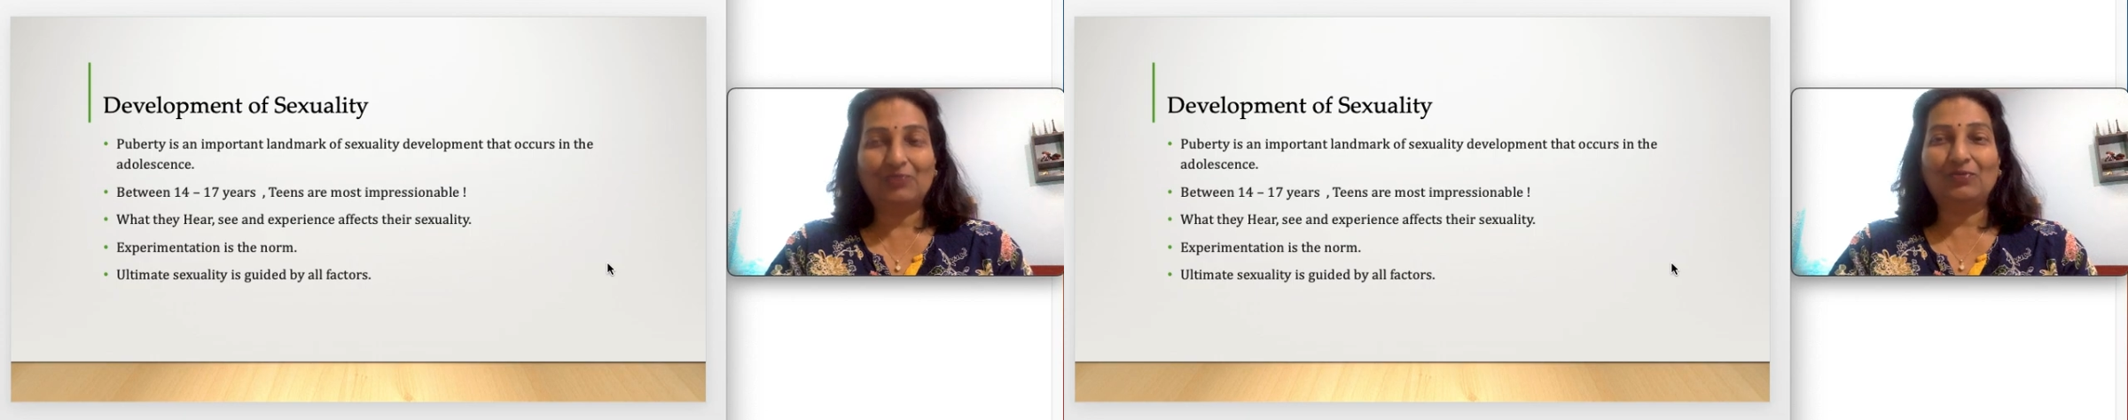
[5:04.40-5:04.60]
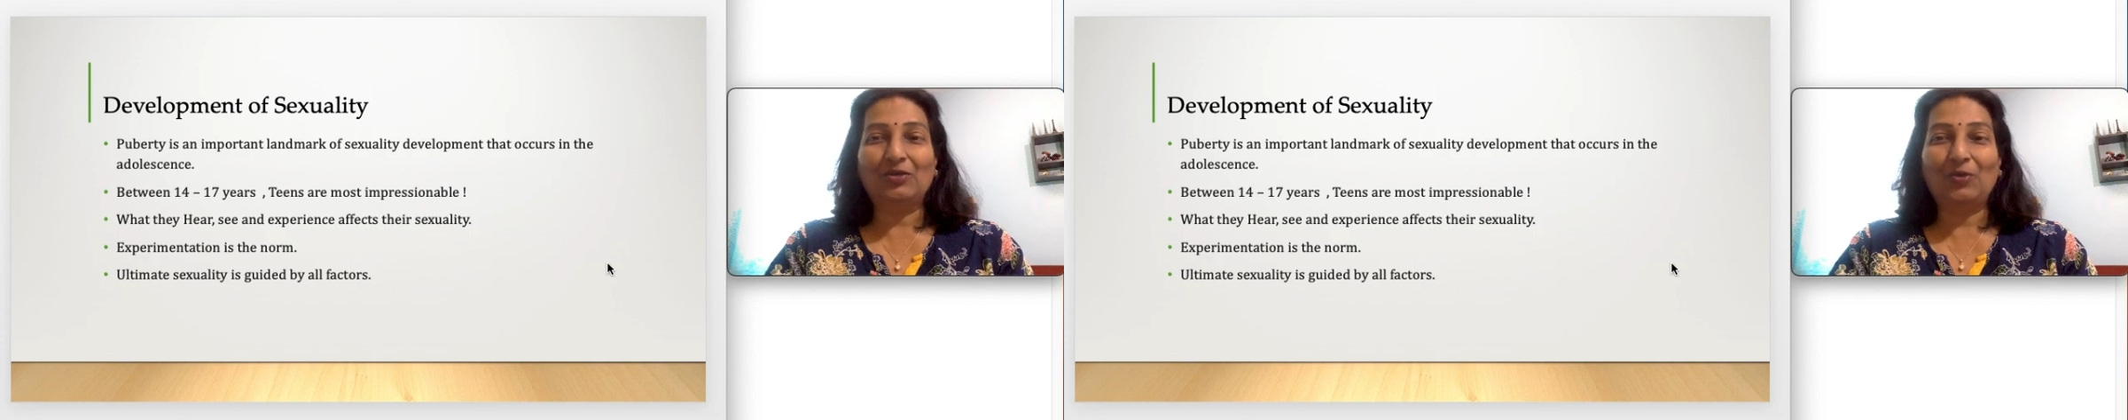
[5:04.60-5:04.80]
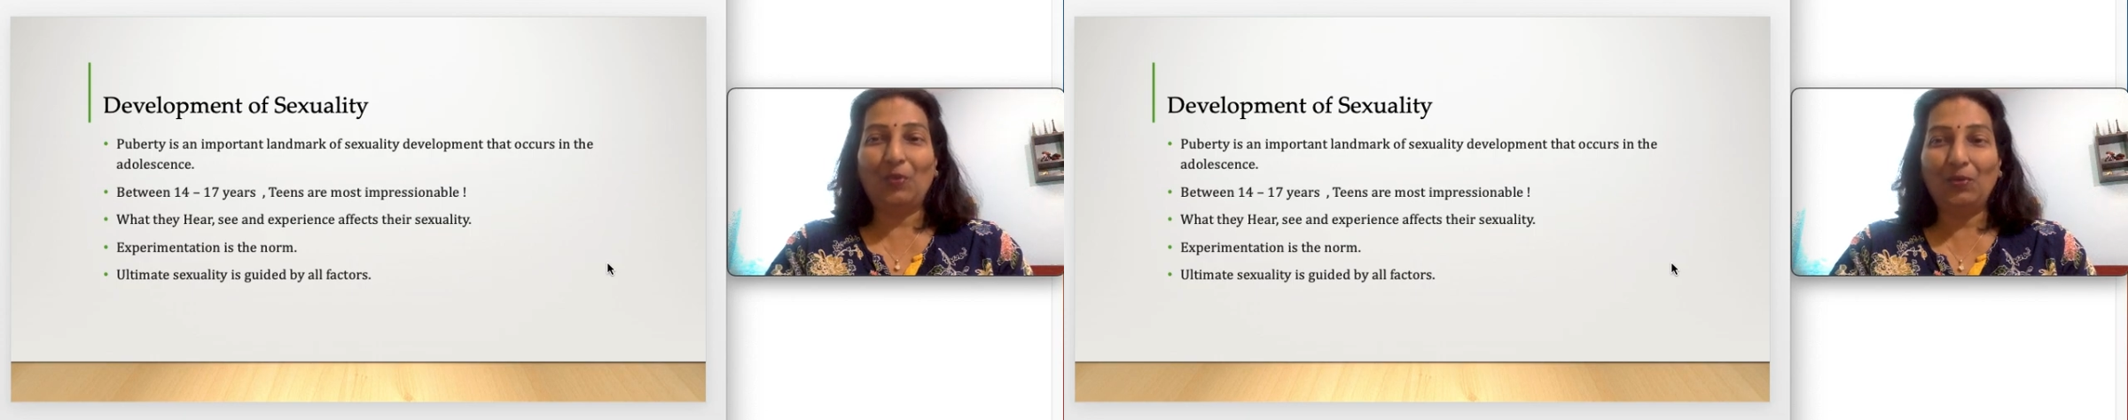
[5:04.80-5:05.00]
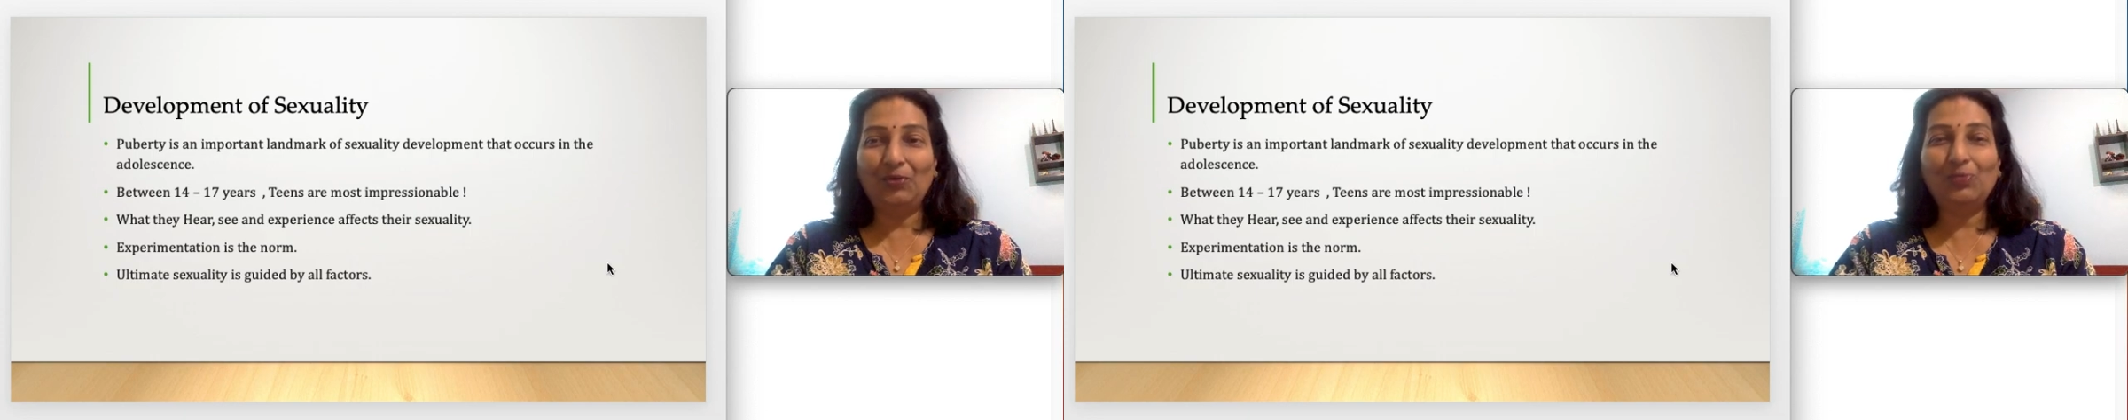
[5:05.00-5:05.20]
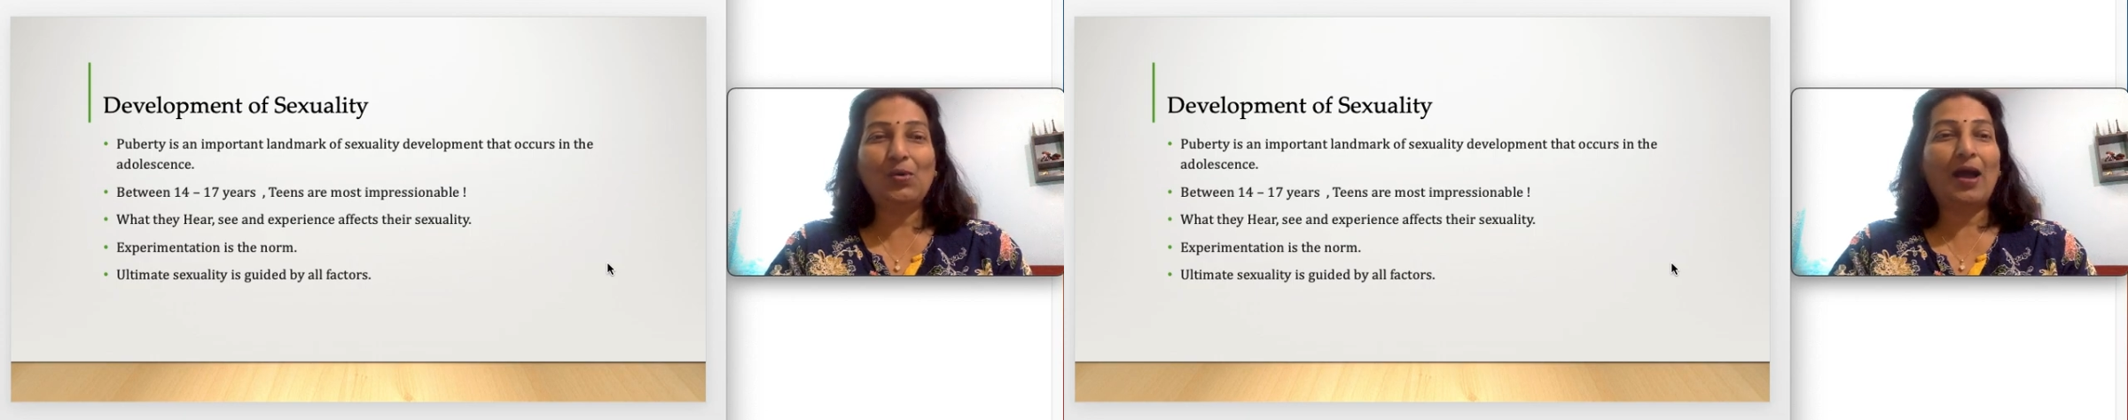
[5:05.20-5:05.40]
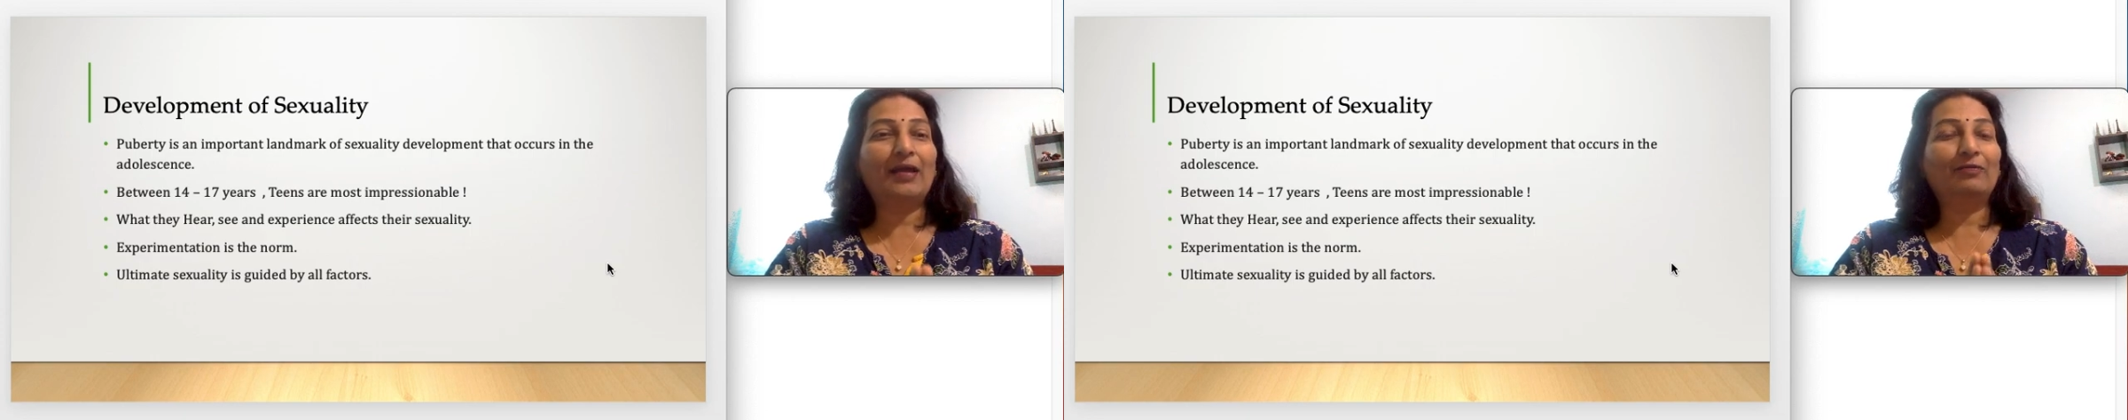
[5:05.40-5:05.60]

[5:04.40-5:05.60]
We all know, I have